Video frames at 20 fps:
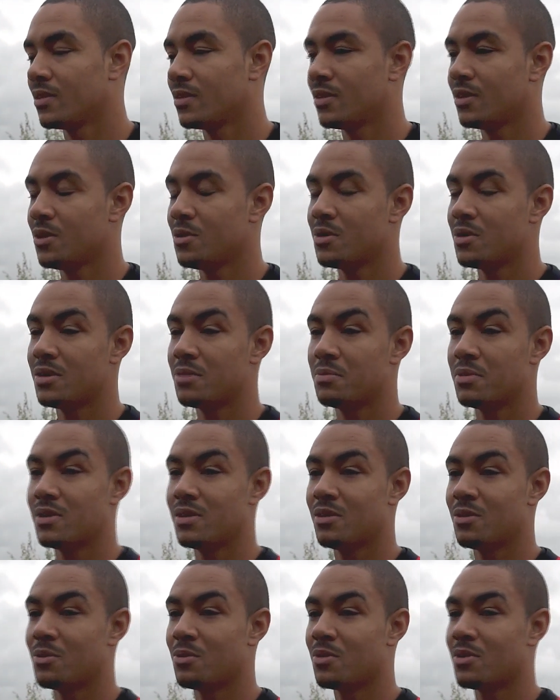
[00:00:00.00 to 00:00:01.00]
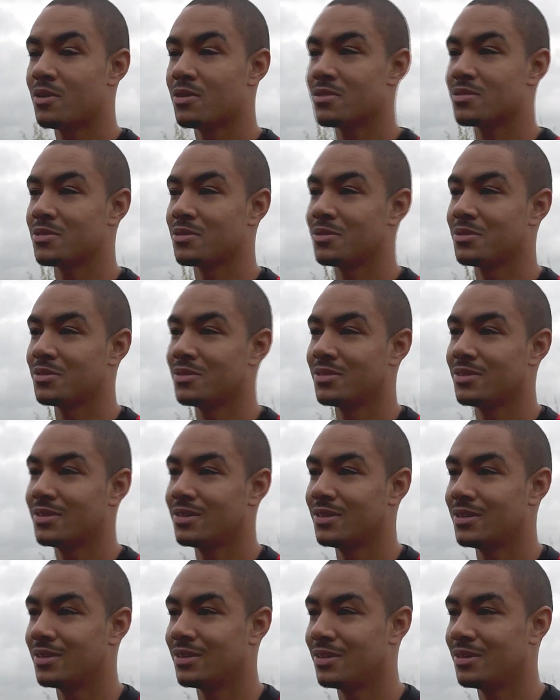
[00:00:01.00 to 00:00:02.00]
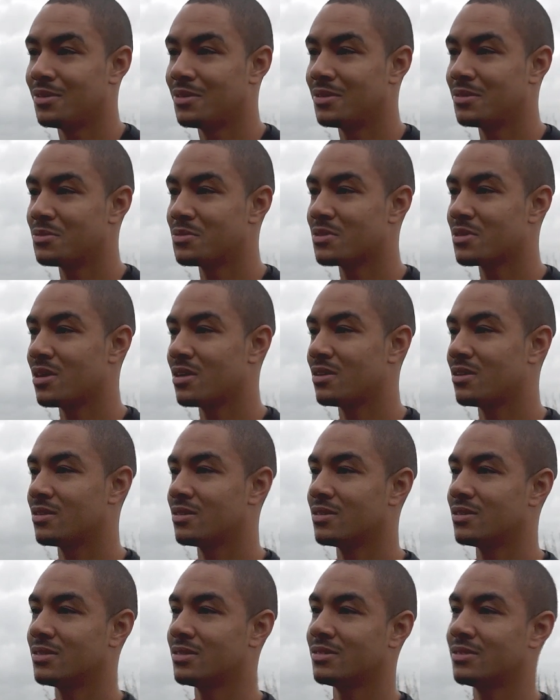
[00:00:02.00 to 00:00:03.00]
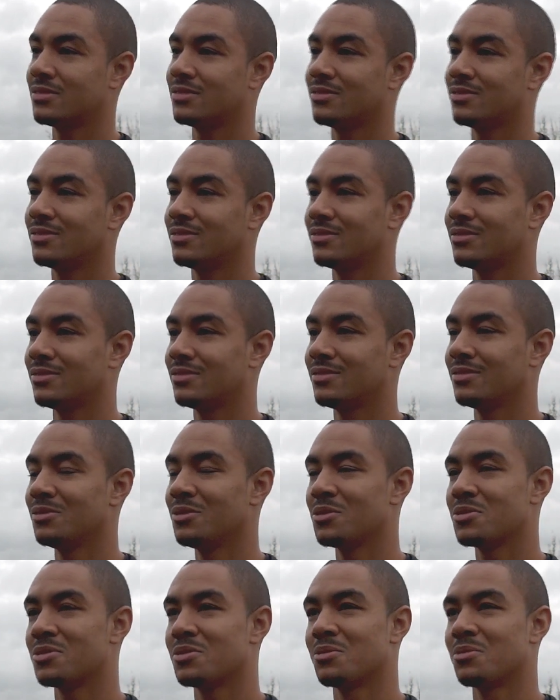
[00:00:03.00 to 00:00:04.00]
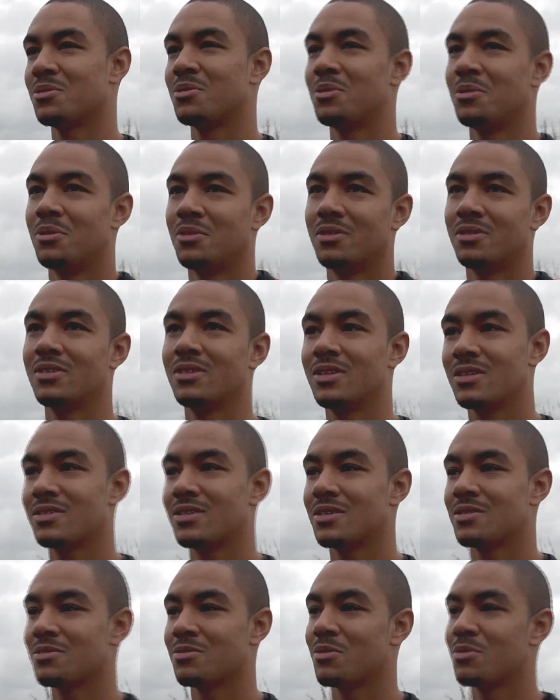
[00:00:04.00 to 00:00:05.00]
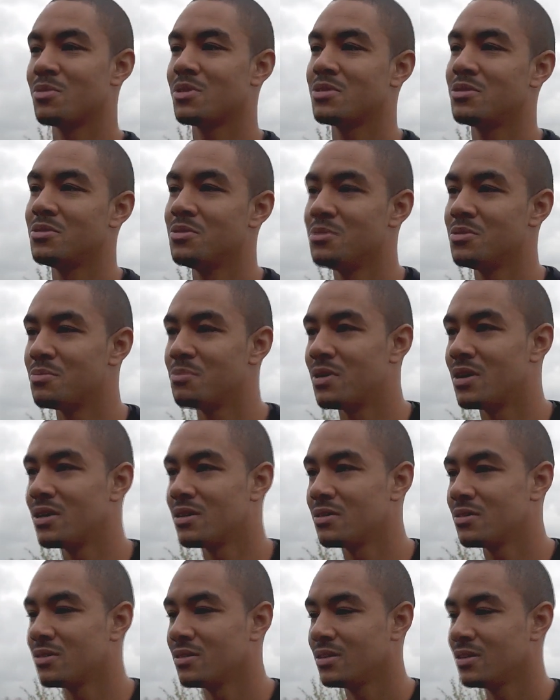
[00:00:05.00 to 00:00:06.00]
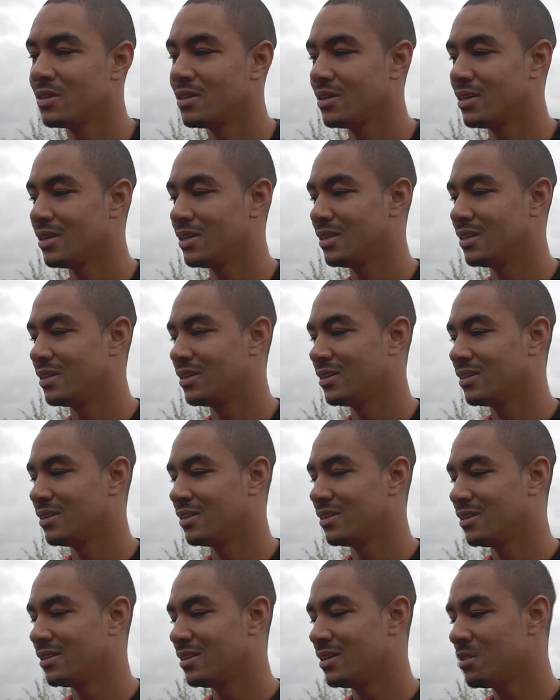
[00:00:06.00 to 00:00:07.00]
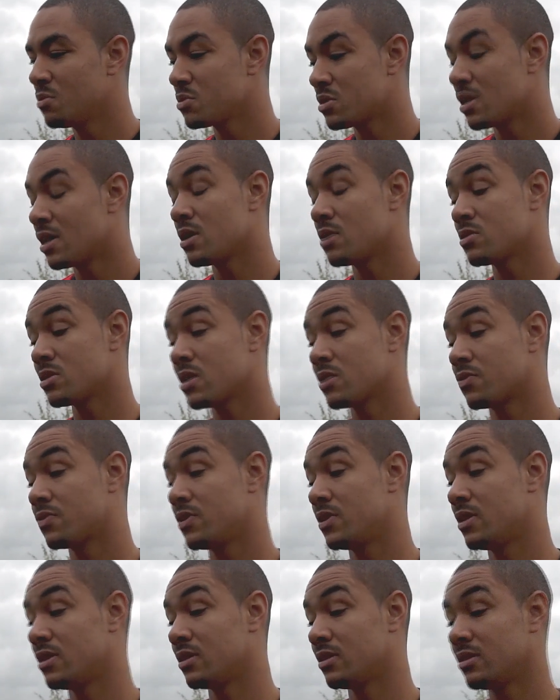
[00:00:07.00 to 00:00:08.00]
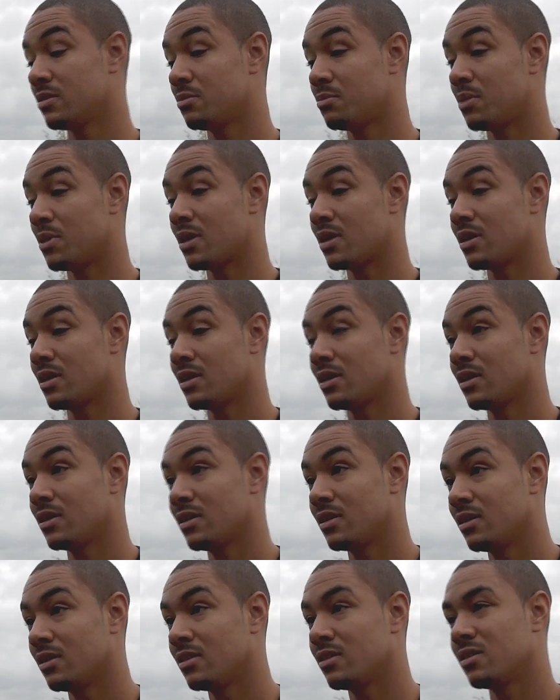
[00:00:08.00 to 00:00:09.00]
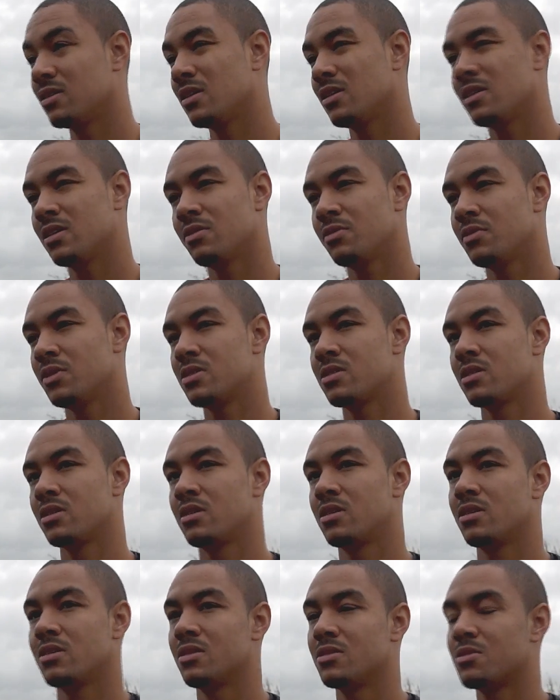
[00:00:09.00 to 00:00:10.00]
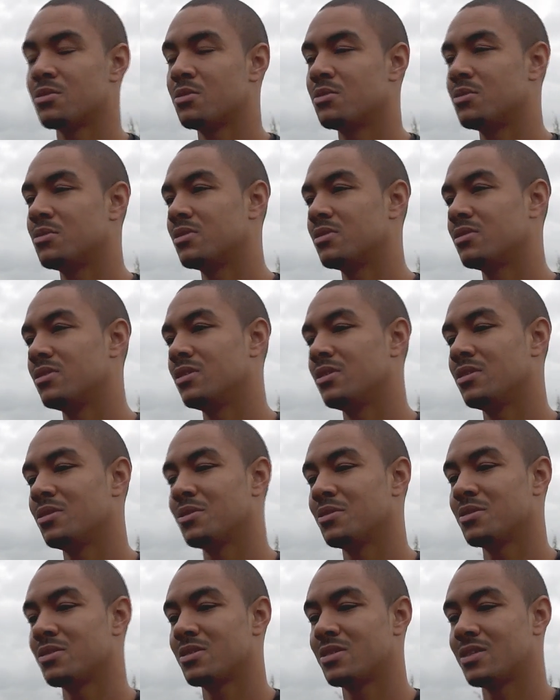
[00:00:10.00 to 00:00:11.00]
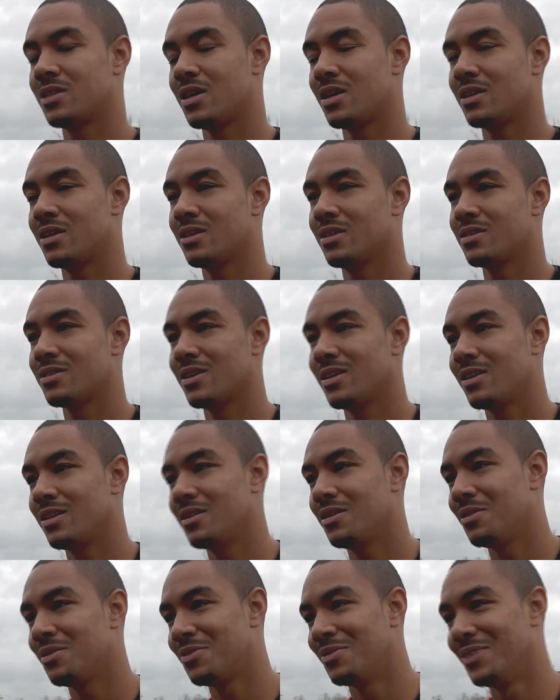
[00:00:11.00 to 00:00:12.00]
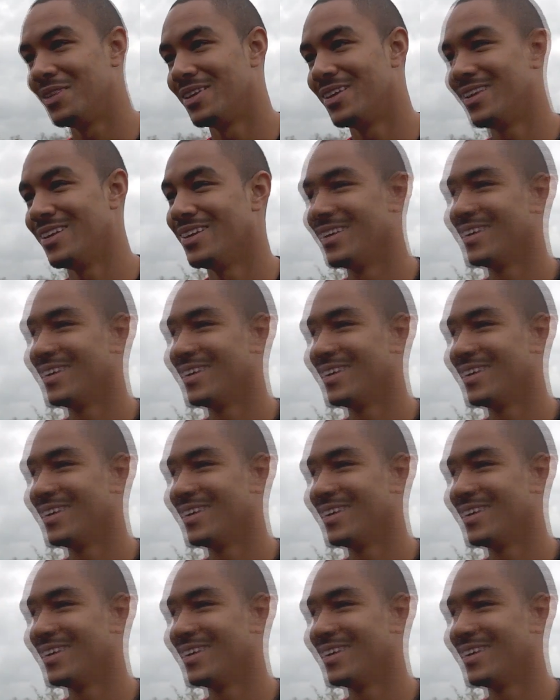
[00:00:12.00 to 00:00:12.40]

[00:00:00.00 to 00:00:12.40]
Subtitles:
No, it had been a little while, so, you know, it was kind of not surreal. That's the wrong word to use, but it was a nice feeling, but it didn't really sink in until, you know, Saturday evening.